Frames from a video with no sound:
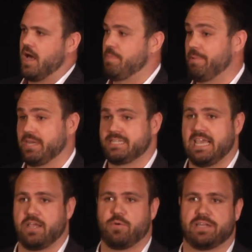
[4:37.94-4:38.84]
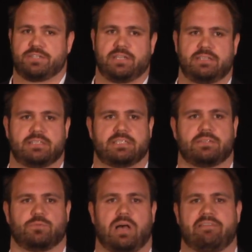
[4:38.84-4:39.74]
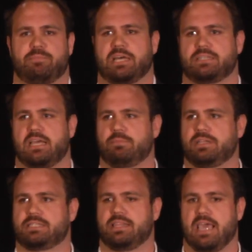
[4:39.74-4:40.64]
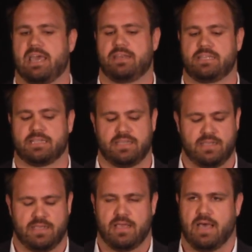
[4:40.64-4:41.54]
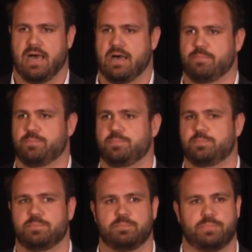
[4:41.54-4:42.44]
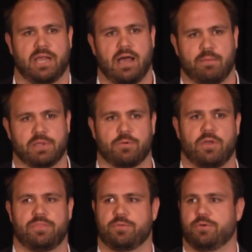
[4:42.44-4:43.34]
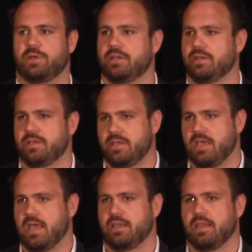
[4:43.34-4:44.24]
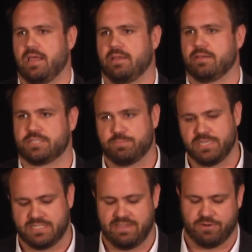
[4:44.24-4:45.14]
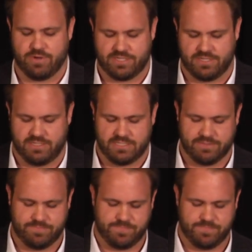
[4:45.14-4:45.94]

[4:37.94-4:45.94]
I'm happy to take questions. We'll have about 10 minutes at the end, but I'm going to run through, and so please save your questions.